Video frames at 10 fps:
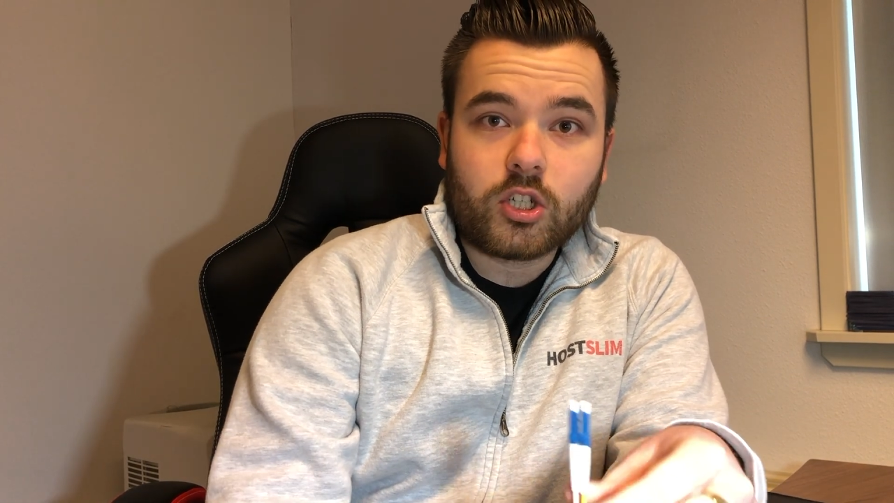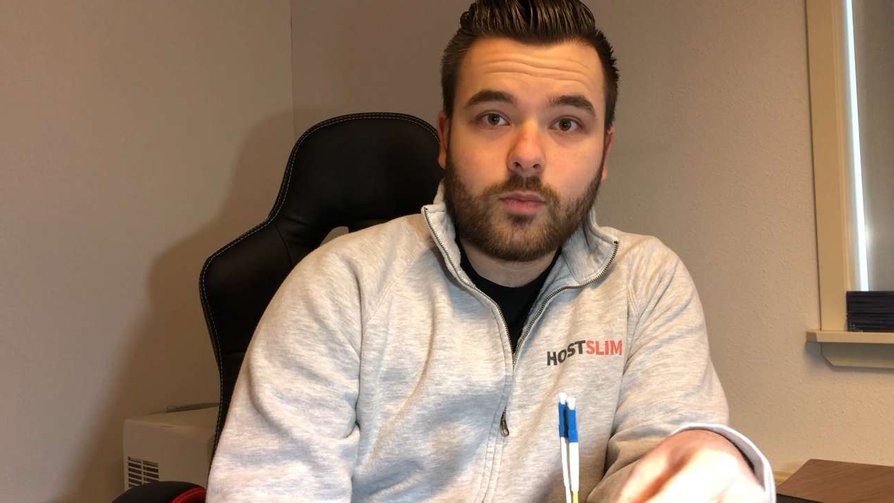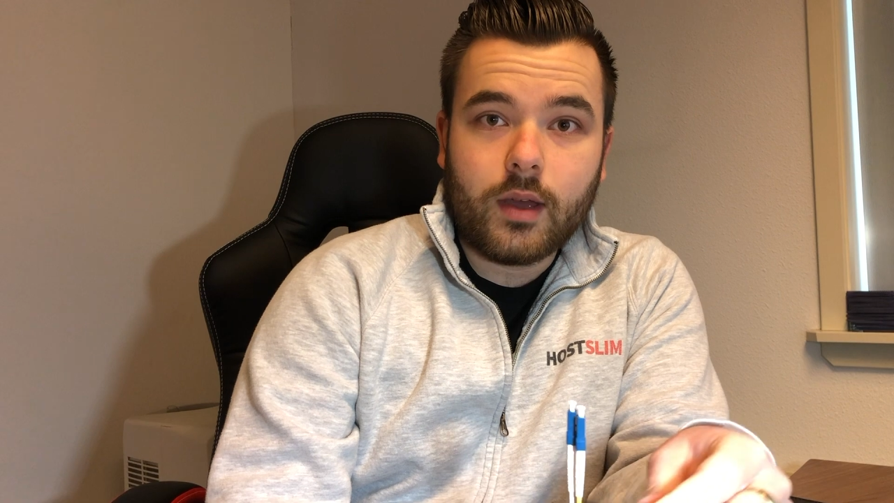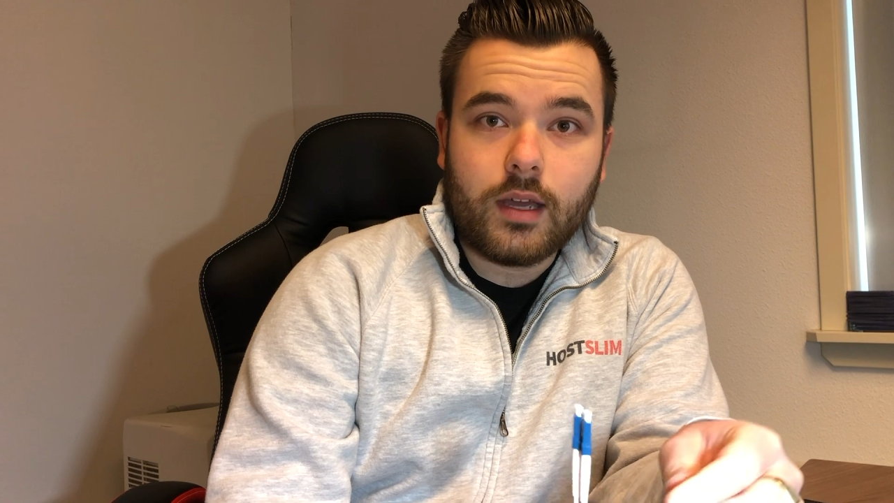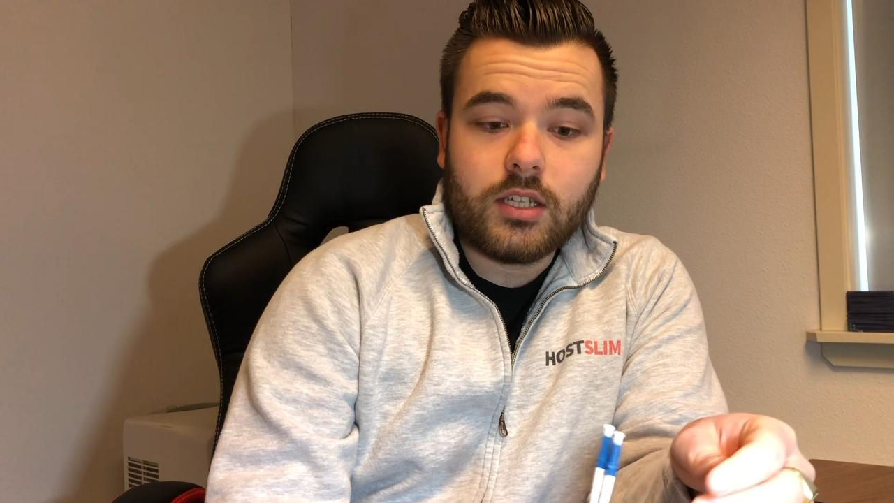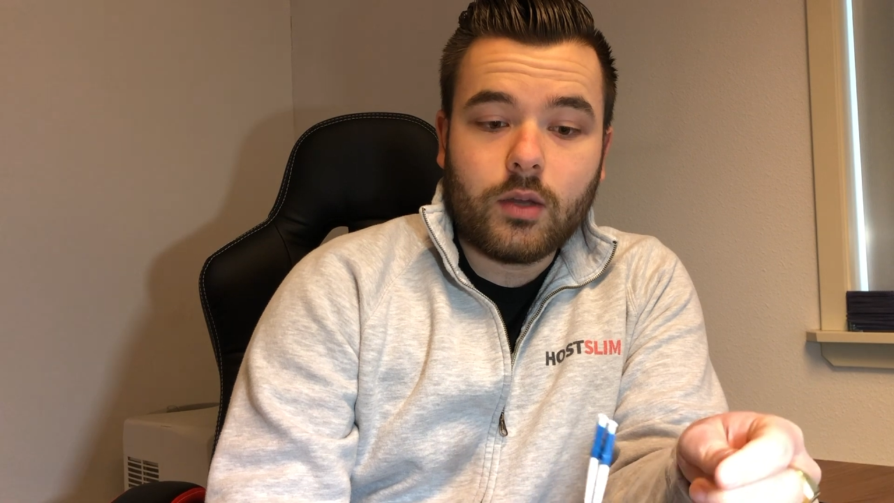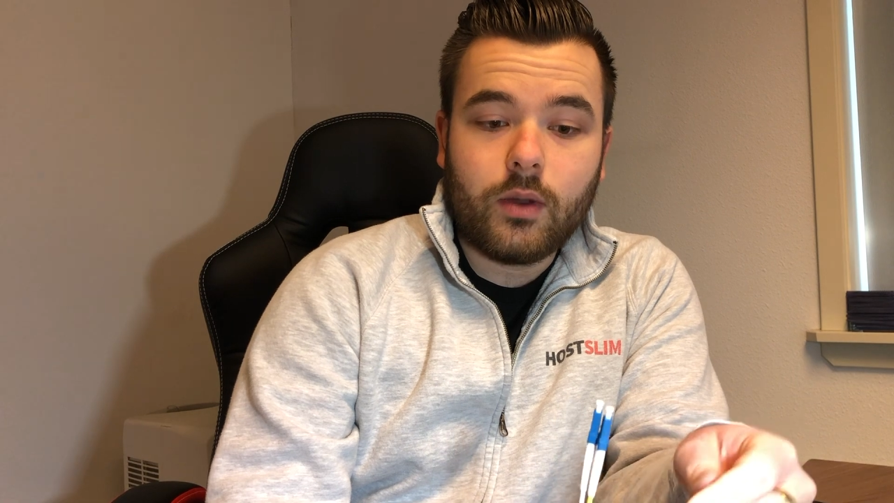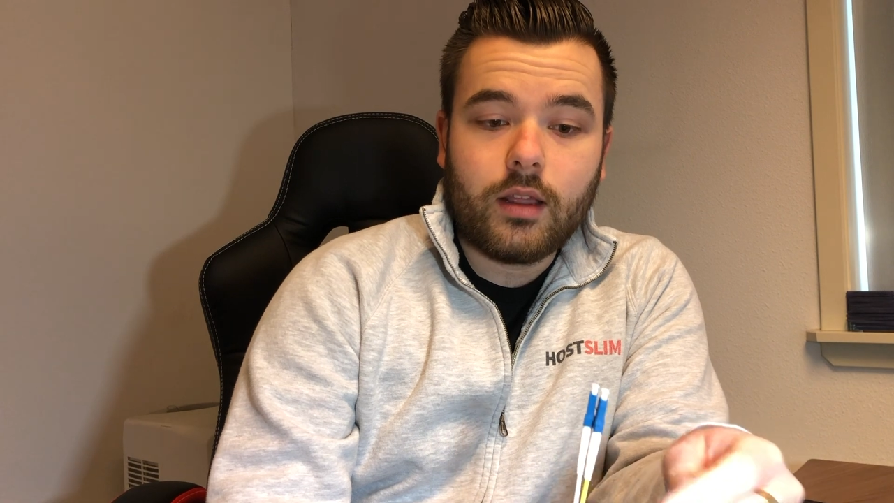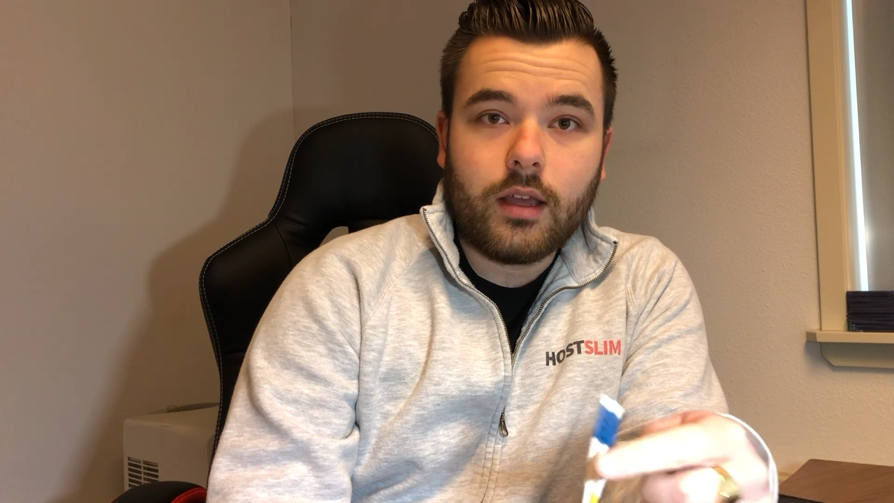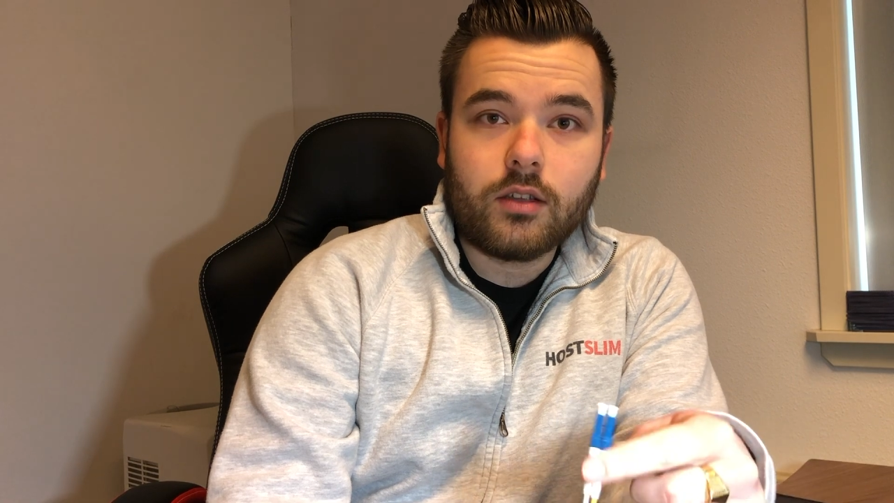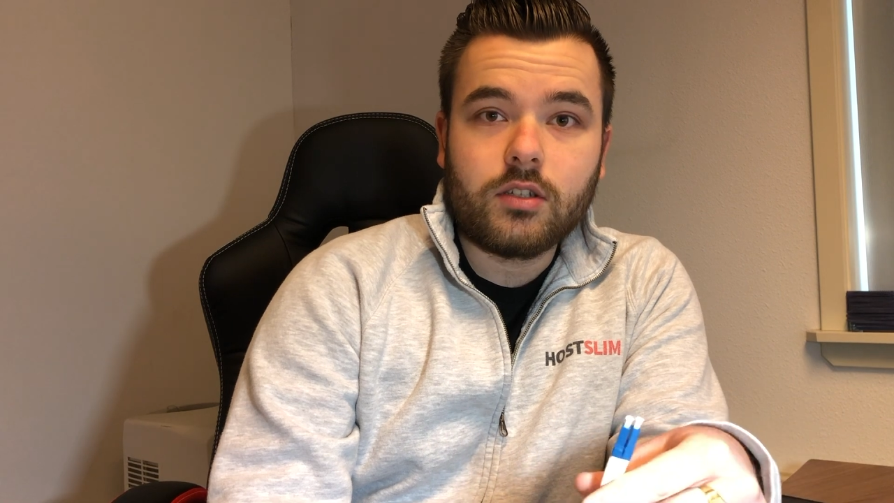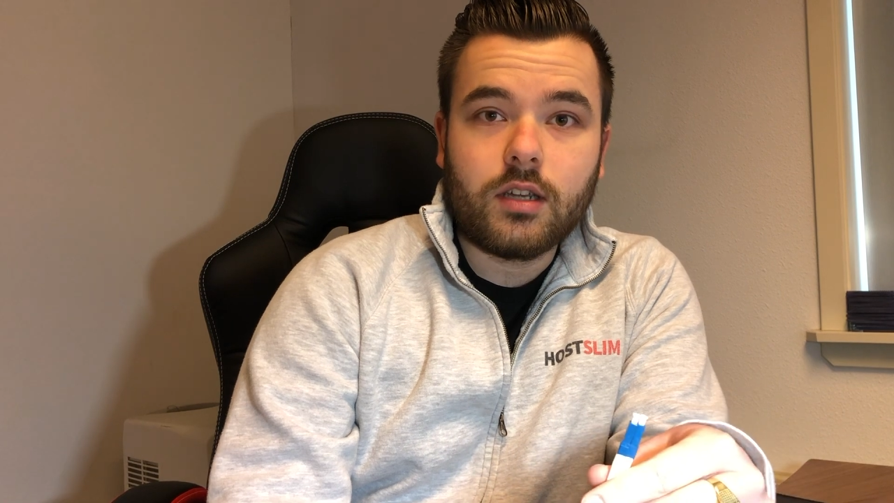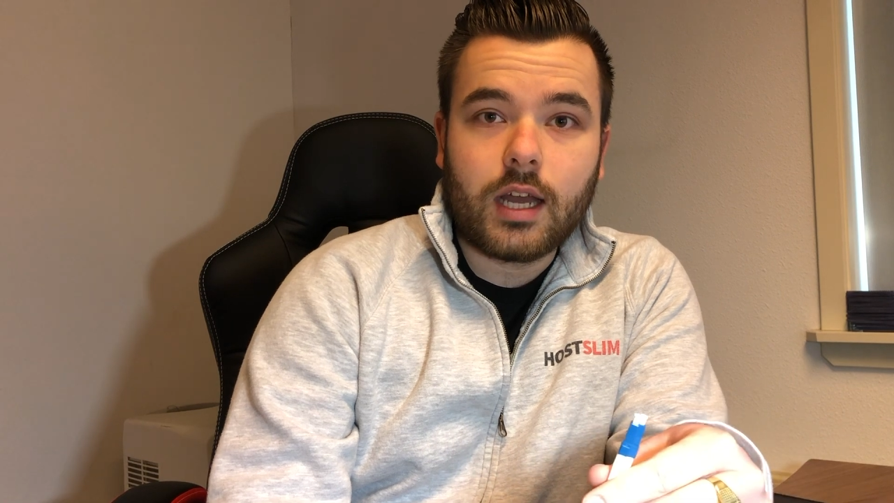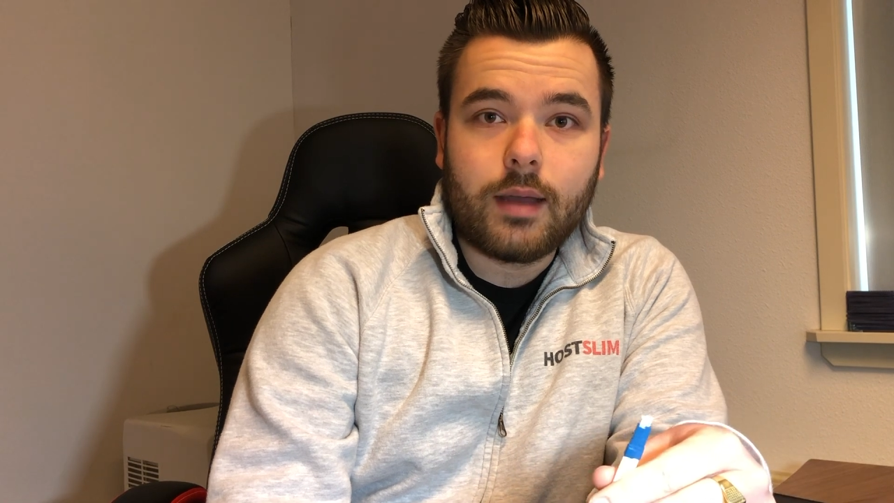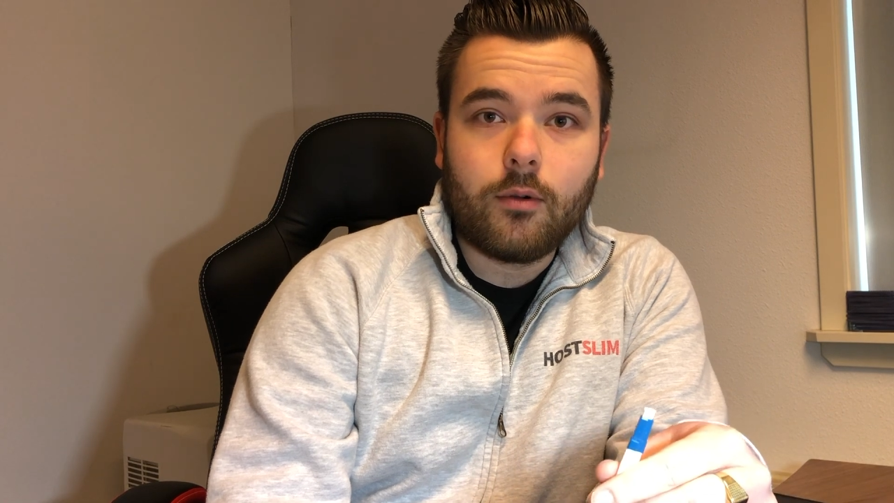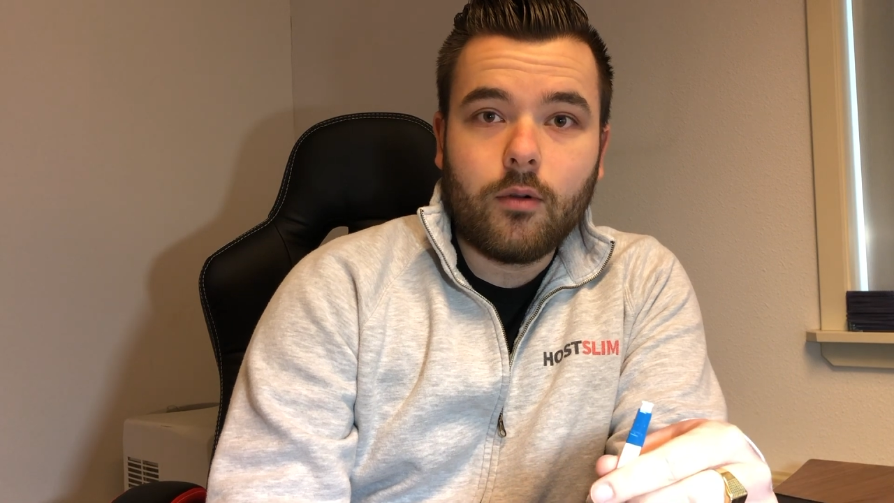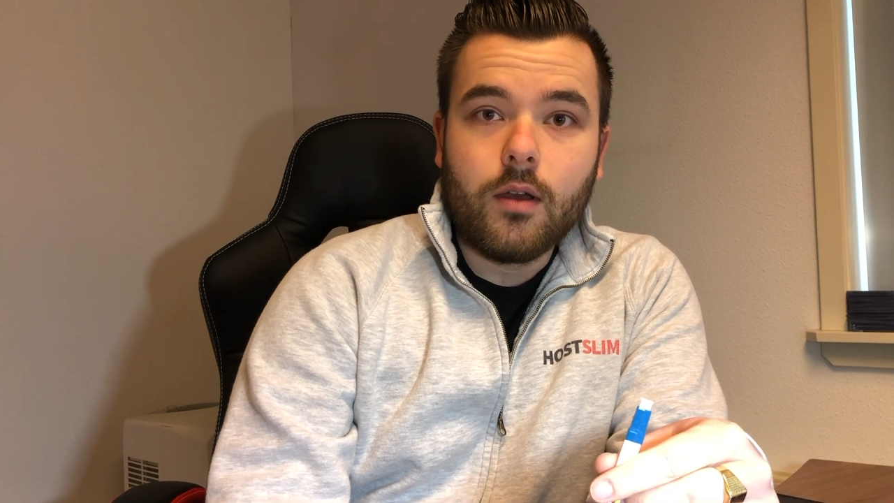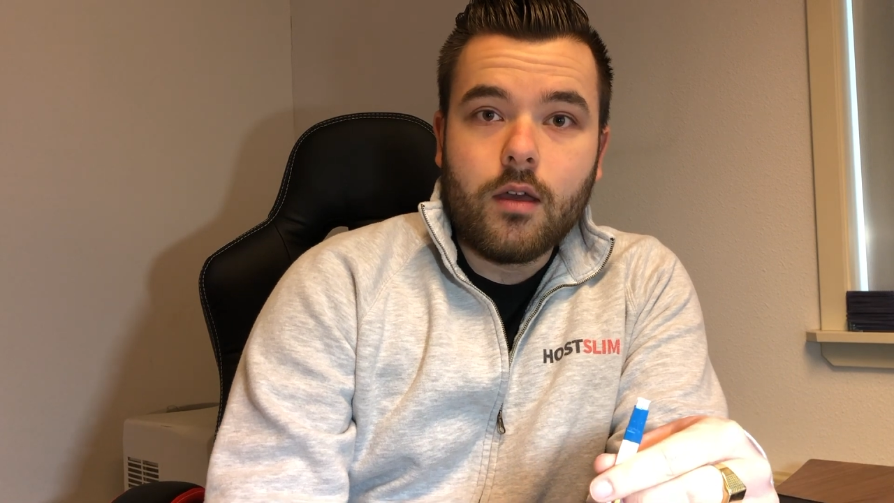space than with an LC cable.